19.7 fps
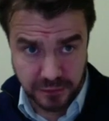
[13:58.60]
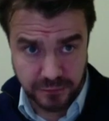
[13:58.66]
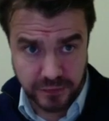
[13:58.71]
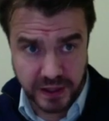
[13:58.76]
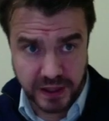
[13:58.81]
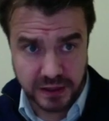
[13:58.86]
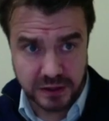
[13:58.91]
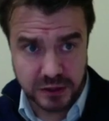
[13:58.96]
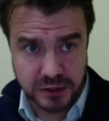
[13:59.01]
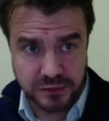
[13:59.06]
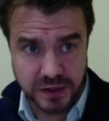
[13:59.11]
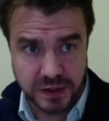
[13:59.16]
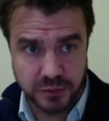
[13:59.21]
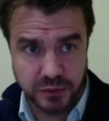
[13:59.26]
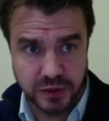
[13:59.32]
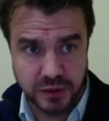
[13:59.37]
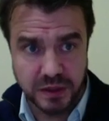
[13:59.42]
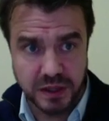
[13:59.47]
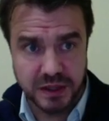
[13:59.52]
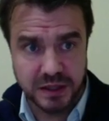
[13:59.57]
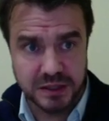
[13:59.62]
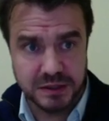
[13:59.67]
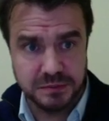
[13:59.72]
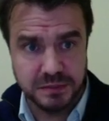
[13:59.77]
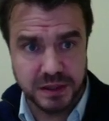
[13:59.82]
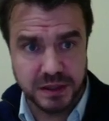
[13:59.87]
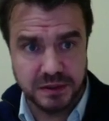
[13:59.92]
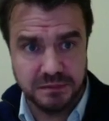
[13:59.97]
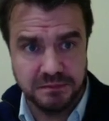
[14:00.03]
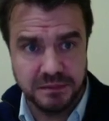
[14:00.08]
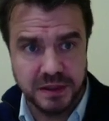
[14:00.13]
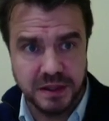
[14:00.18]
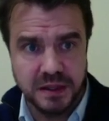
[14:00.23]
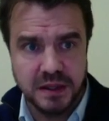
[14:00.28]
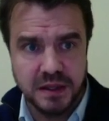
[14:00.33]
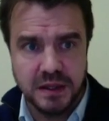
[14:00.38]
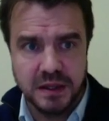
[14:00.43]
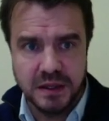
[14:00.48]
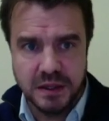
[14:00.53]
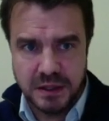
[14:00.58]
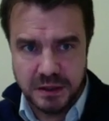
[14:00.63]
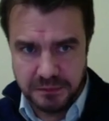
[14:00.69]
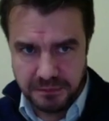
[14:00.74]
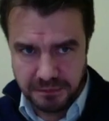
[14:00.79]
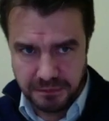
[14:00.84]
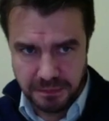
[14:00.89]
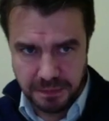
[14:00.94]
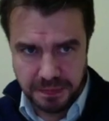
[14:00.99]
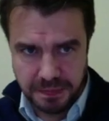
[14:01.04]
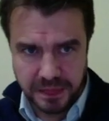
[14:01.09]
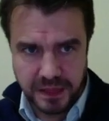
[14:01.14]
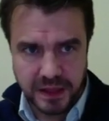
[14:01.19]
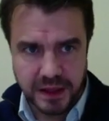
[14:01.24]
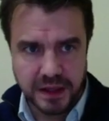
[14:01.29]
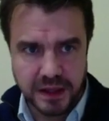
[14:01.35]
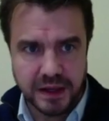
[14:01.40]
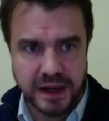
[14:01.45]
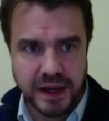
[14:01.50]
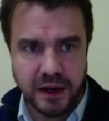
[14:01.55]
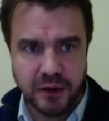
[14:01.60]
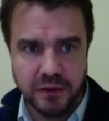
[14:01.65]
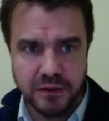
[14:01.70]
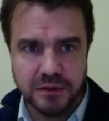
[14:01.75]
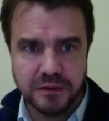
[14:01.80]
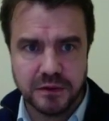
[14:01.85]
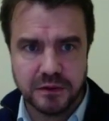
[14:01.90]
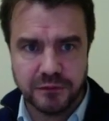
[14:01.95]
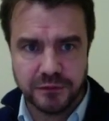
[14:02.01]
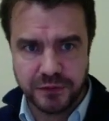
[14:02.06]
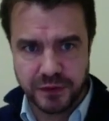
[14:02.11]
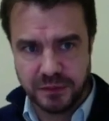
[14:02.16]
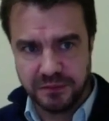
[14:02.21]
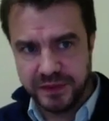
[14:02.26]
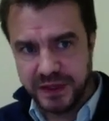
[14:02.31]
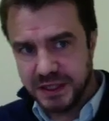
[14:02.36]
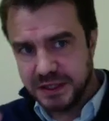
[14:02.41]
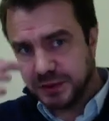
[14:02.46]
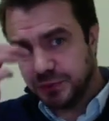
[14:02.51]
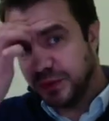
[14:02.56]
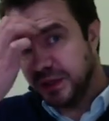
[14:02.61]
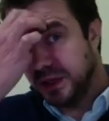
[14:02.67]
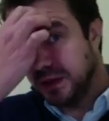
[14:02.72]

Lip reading: factors that we might expect. Now, from this,